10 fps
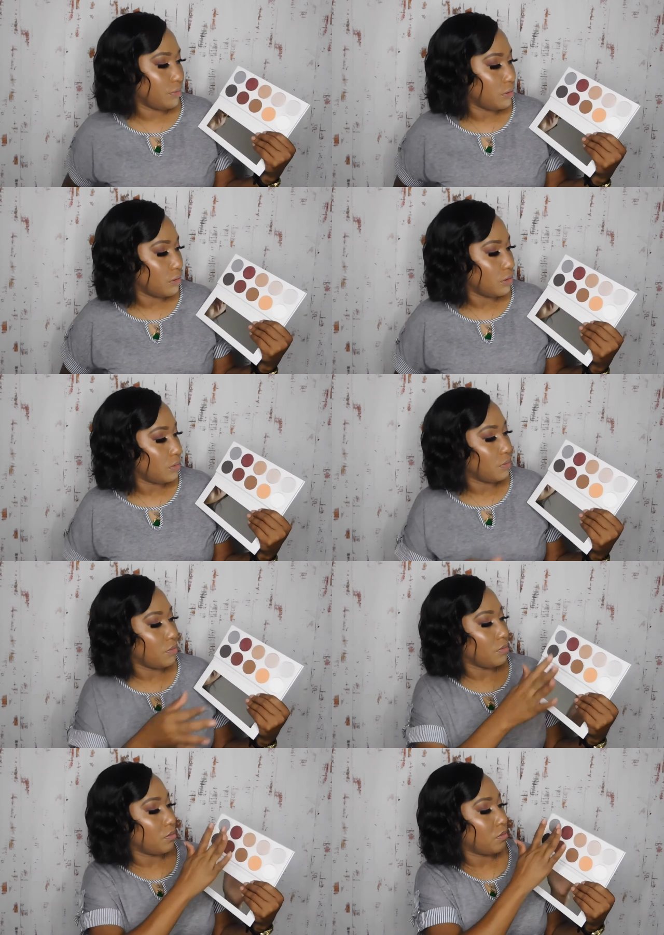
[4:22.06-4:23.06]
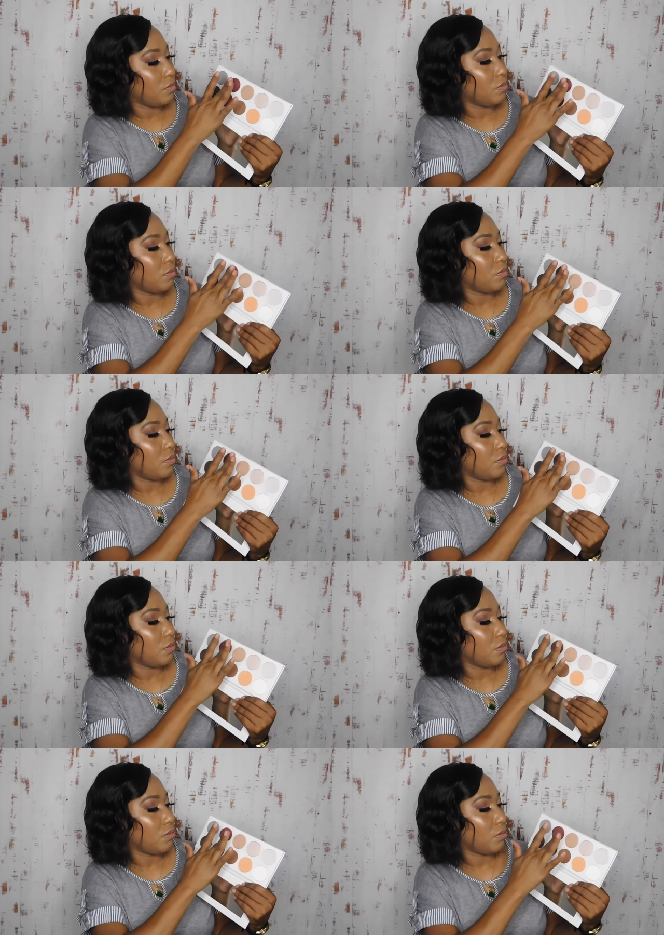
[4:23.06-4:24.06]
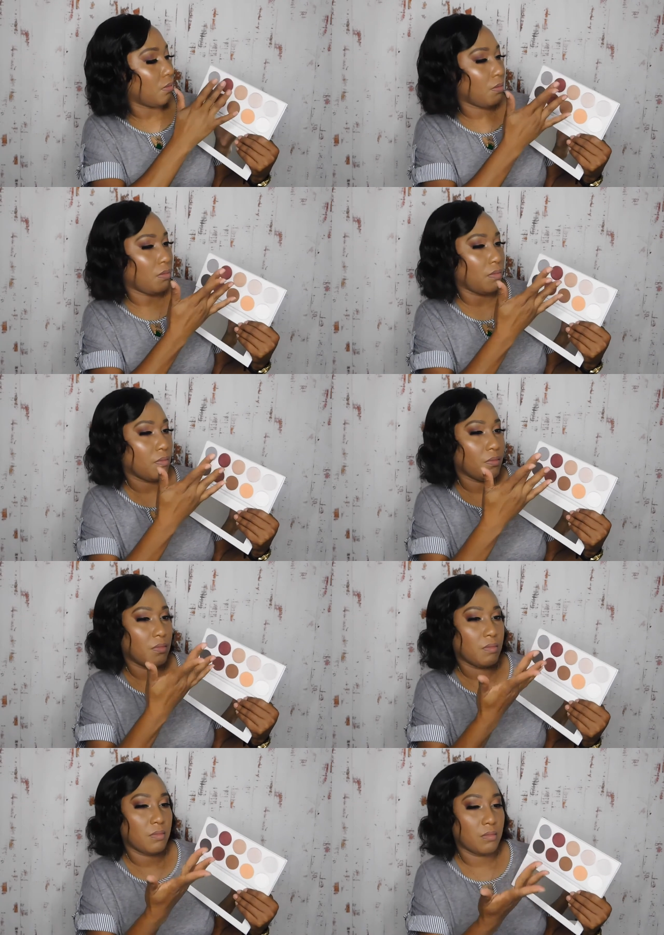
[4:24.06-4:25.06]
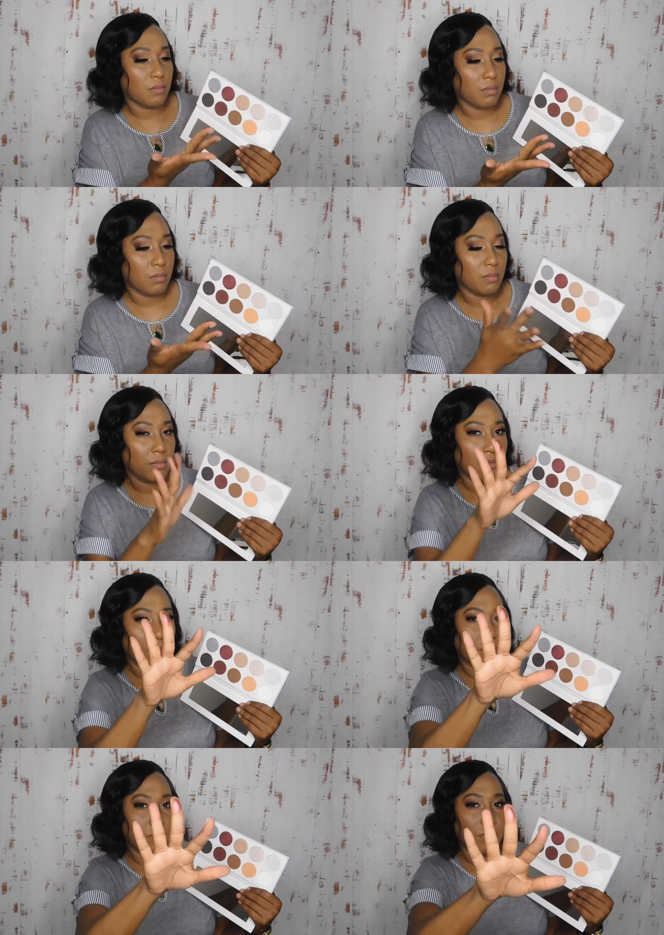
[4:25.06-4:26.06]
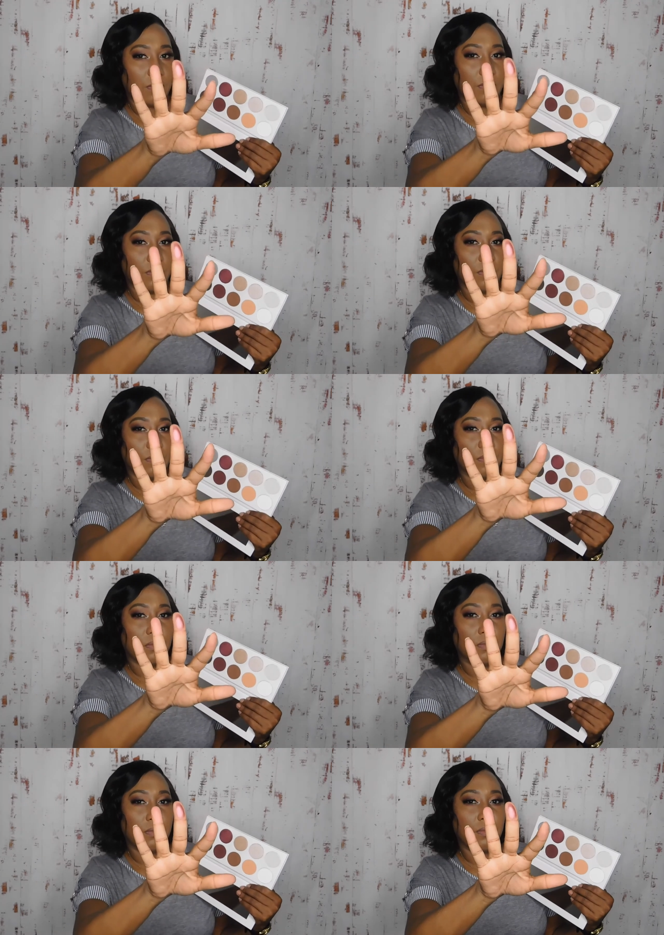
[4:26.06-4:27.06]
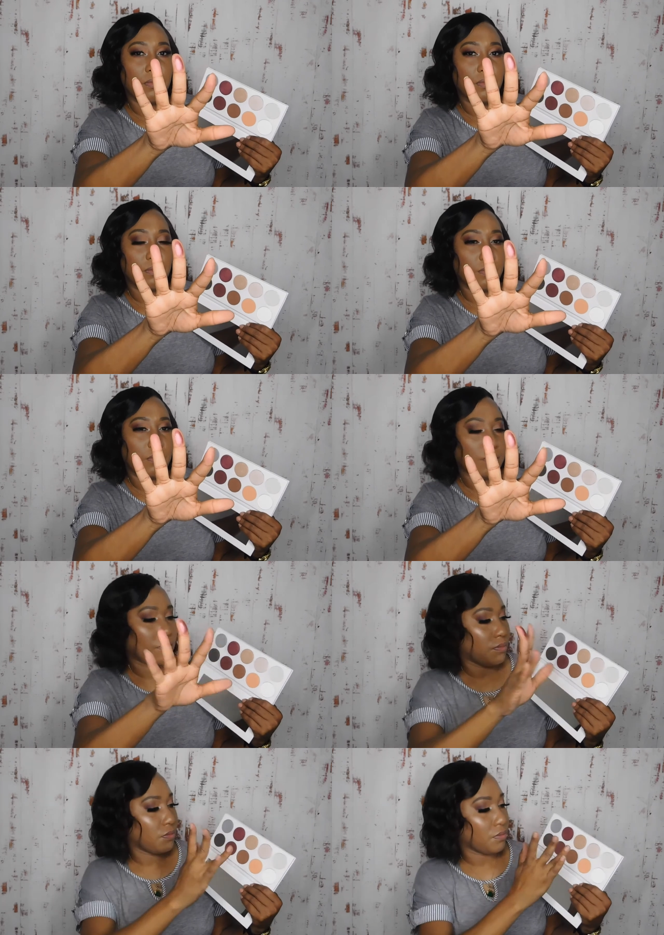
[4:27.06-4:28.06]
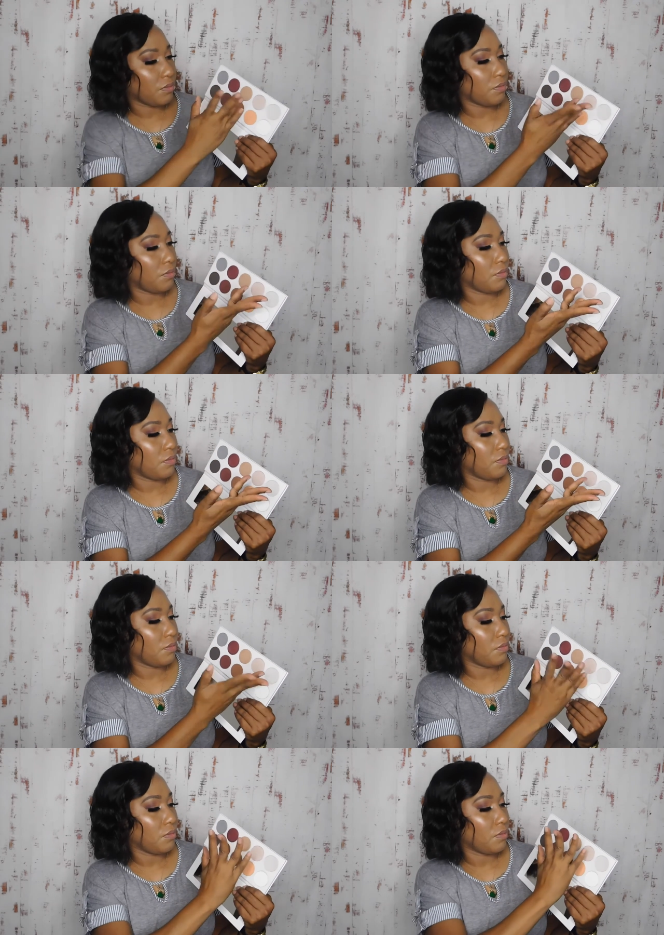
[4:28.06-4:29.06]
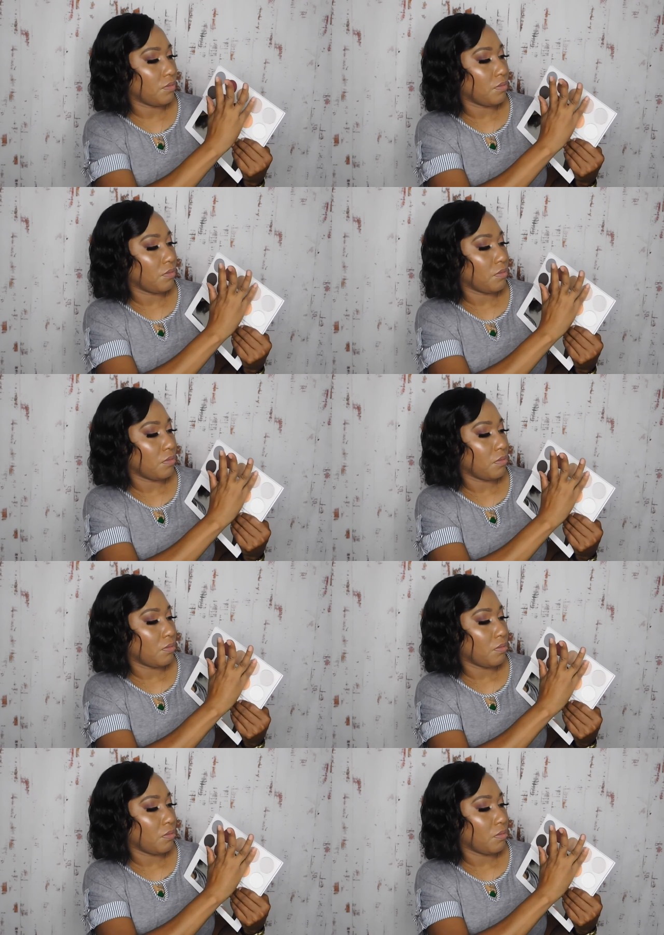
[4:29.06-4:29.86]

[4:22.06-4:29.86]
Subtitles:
[no speech]